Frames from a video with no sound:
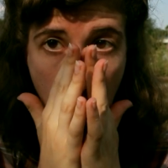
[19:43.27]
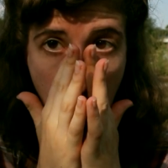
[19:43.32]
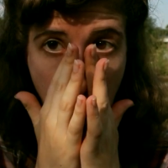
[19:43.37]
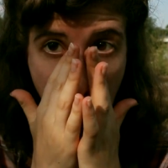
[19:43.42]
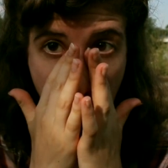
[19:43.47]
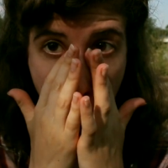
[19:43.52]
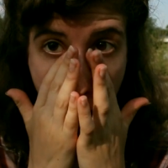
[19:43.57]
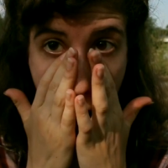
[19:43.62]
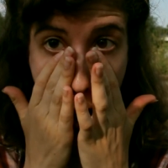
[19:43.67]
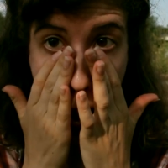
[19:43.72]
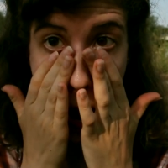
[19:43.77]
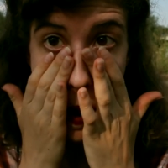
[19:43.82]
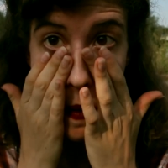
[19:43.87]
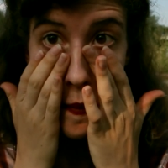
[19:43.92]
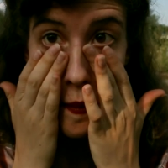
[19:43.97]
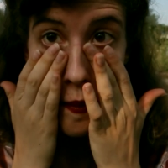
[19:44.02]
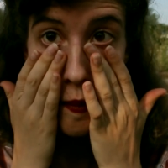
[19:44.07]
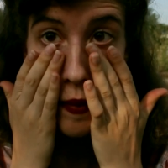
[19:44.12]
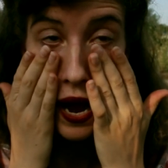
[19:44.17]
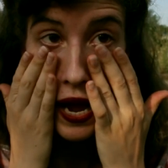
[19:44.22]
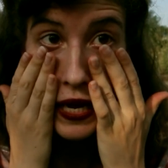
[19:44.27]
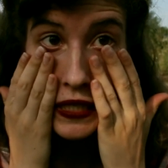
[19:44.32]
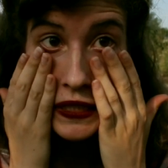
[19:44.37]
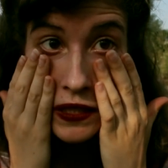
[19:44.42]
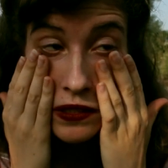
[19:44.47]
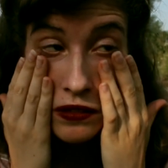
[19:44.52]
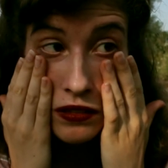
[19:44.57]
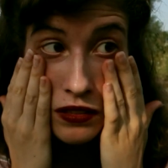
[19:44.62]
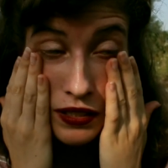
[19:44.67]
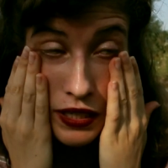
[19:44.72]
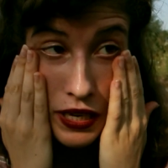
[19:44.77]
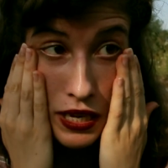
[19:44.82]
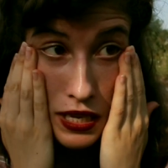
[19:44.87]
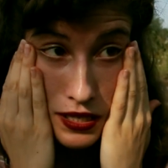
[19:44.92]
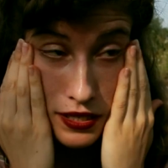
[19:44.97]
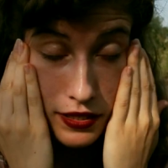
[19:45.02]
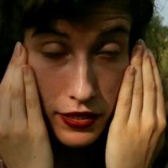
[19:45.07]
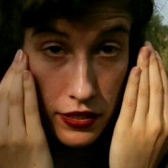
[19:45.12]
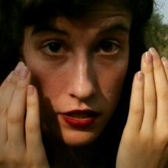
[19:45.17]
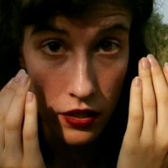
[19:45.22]
Oh my
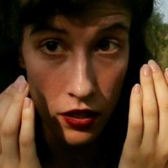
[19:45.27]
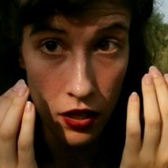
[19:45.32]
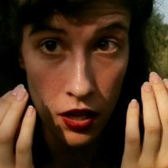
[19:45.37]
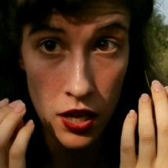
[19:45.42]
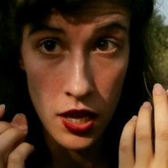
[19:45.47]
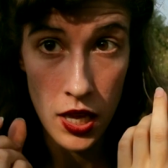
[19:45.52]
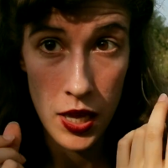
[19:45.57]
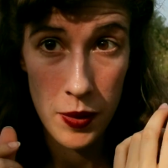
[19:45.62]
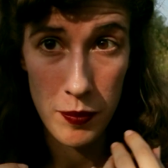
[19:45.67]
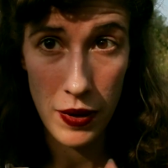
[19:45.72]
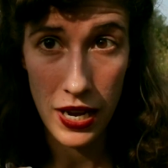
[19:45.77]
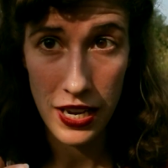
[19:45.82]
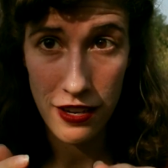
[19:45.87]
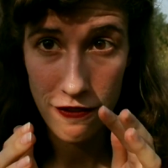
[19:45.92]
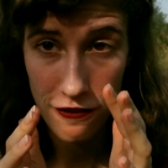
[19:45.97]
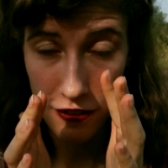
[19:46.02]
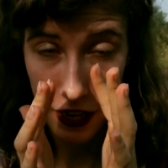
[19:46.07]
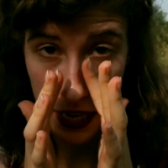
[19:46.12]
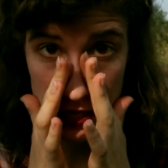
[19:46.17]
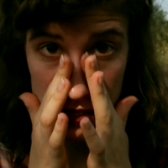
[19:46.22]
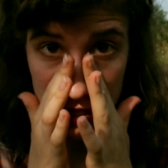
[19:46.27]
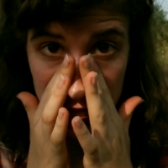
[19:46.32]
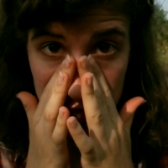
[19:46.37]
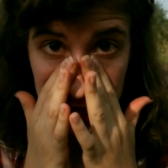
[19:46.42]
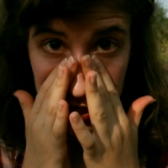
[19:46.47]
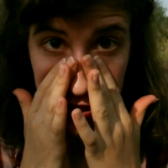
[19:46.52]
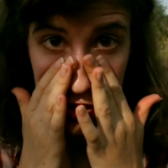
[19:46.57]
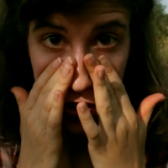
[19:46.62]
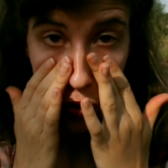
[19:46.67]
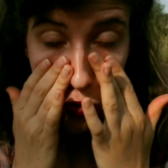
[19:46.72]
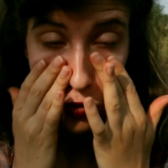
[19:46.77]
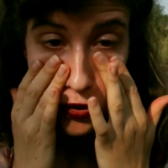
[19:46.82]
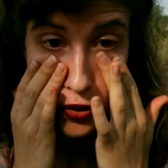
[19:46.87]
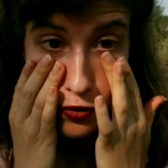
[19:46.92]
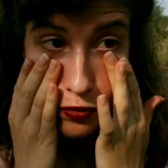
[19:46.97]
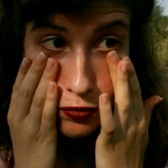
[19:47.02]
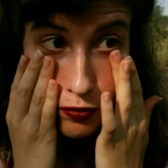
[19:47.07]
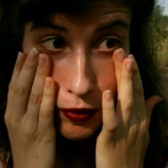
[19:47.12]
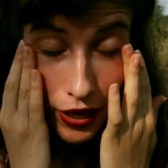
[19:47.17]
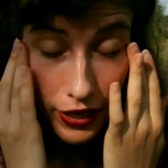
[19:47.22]
goodness, my face is so
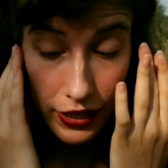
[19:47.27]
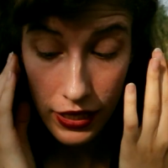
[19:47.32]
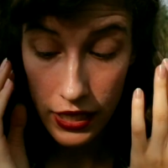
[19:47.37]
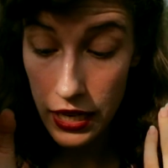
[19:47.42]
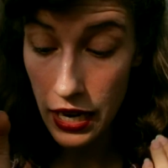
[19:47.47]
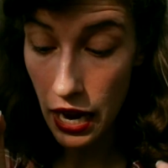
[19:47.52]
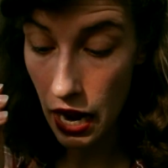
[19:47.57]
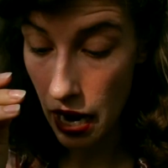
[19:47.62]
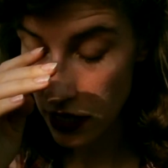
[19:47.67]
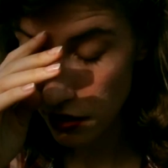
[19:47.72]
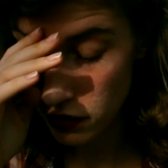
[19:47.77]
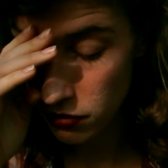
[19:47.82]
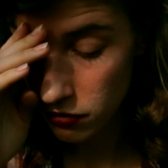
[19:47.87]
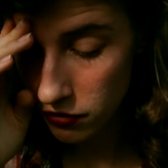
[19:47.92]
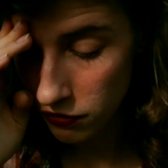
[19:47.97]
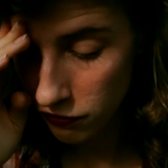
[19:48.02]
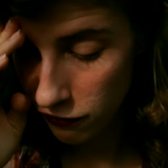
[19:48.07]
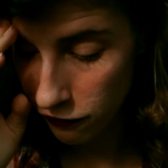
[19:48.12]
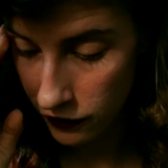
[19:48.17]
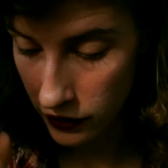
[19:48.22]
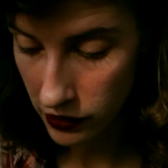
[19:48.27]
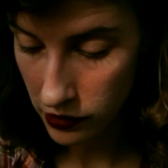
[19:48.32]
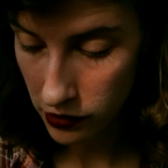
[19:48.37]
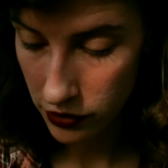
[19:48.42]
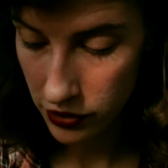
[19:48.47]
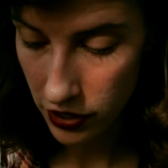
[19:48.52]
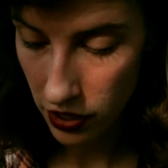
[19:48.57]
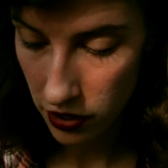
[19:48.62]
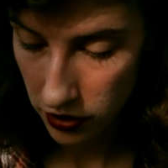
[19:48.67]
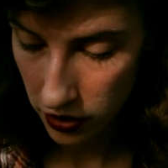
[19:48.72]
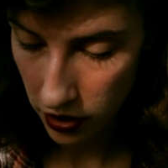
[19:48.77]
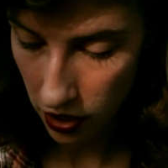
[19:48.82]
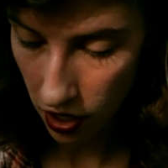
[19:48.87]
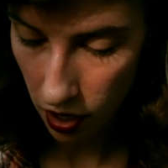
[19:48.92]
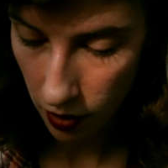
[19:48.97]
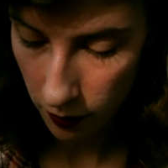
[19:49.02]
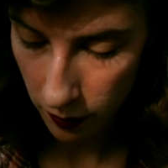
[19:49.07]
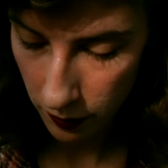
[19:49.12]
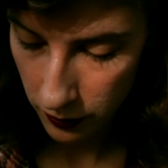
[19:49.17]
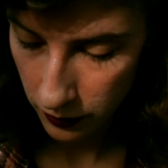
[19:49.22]
sweaty, I could fill that
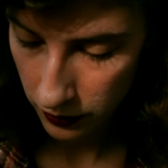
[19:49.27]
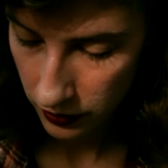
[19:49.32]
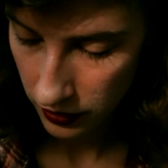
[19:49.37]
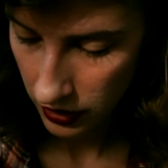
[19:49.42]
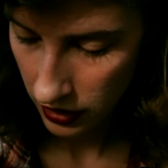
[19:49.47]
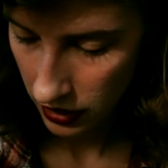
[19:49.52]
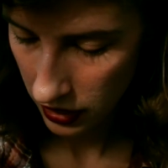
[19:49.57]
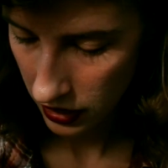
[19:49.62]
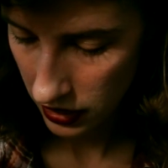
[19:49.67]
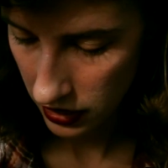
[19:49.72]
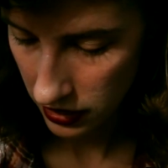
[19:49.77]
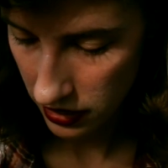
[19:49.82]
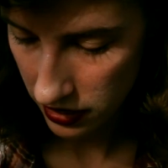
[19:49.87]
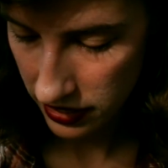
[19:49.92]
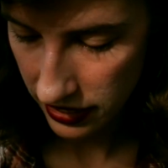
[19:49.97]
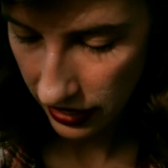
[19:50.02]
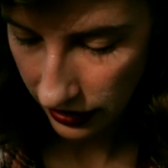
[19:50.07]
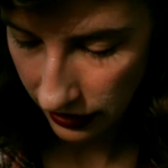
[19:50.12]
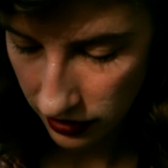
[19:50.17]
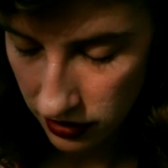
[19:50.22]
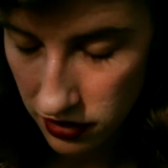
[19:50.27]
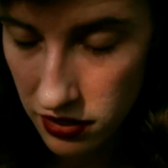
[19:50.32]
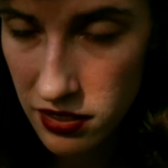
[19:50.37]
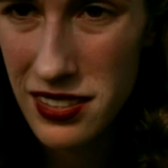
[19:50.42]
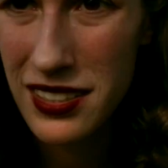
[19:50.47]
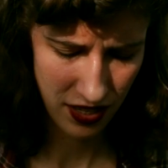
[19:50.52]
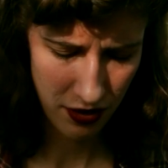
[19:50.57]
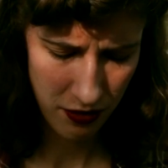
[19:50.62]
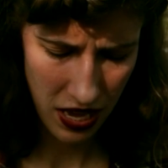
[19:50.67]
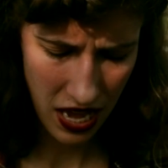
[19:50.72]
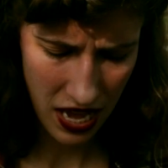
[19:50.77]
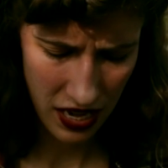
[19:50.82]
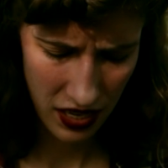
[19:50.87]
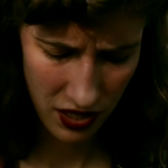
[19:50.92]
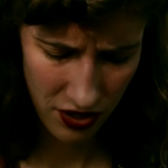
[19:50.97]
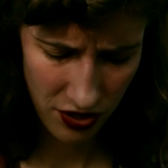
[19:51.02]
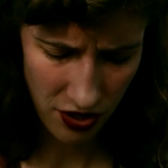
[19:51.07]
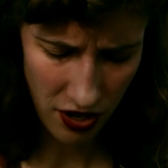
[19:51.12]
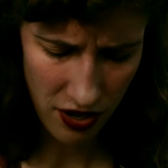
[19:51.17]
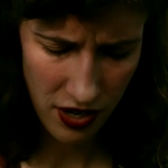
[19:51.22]
cup in a second. So yeah,
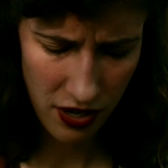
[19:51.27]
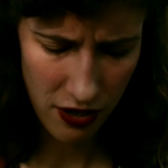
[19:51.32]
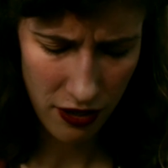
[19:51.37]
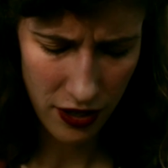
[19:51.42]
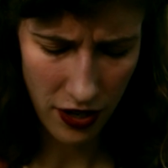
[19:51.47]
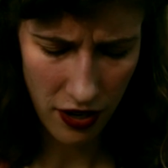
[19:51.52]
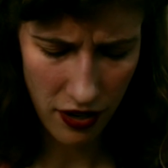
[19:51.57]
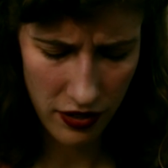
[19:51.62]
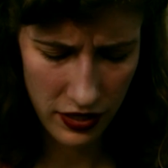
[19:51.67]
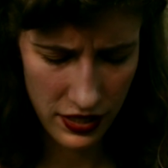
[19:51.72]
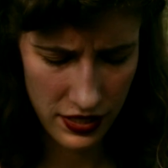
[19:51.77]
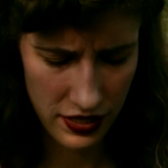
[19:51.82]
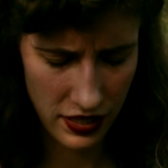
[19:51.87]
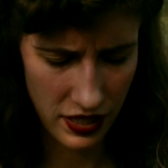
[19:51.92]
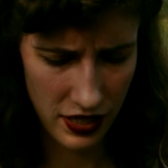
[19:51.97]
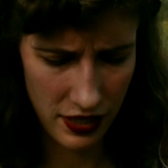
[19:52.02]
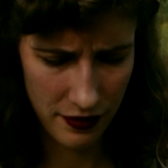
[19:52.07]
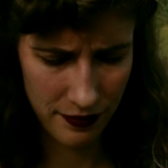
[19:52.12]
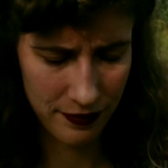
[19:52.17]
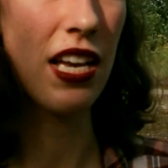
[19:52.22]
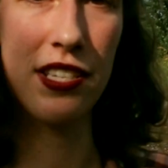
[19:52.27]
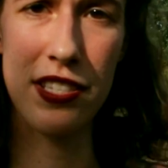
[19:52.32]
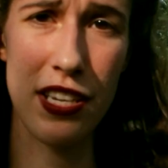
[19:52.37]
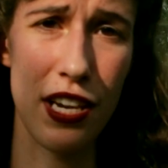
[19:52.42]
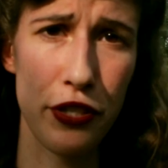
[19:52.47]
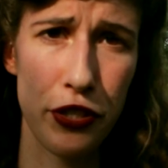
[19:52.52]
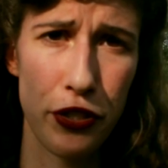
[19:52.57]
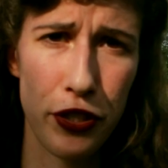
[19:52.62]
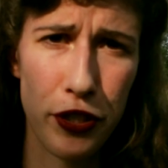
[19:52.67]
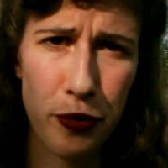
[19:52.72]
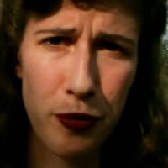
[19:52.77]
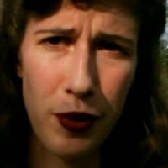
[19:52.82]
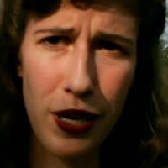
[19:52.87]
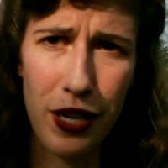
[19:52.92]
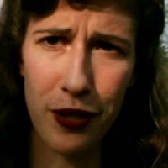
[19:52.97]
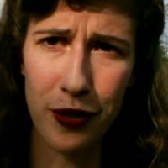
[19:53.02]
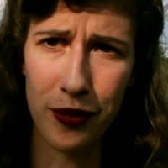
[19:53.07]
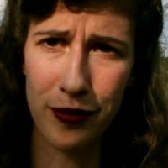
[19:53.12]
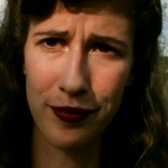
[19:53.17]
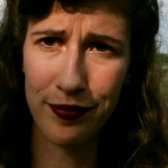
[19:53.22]
enjoy your holiday, as I sure
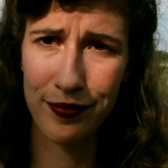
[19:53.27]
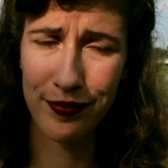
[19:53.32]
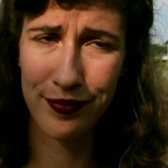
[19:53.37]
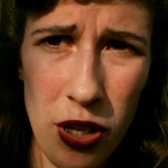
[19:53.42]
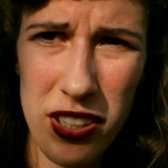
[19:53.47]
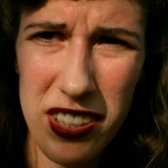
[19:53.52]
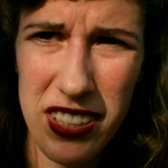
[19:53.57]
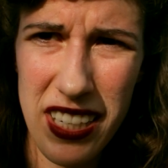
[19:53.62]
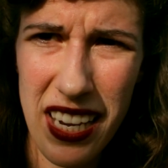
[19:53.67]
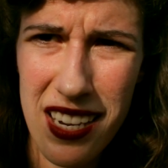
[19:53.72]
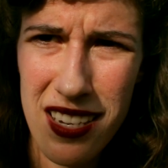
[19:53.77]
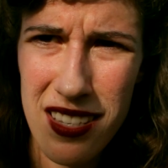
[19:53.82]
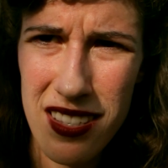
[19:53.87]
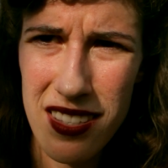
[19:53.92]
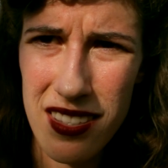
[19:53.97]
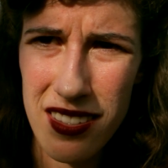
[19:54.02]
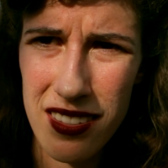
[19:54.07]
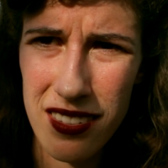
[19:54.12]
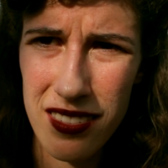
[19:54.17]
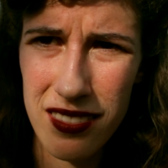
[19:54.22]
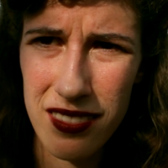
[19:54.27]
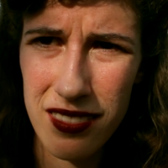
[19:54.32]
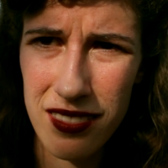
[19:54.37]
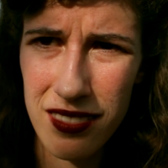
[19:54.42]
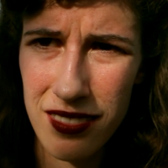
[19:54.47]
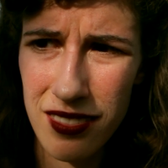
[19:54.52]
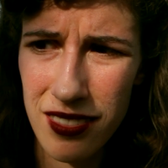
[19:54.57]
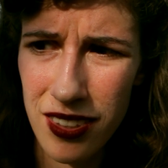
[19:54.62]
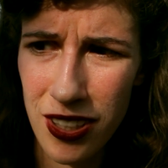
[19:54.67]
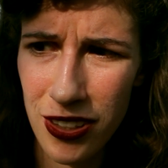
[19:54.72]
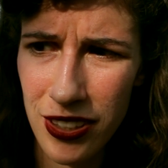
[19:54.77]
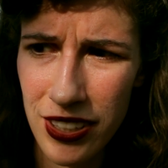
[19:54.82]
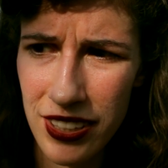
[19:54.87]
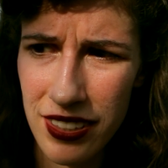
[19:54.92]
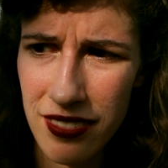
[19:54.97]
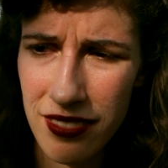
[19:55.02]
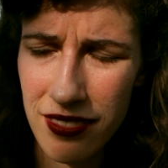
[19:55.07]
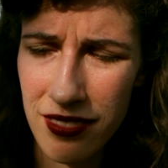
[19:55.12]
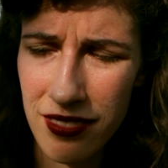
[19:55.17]
will. Holidays? Holy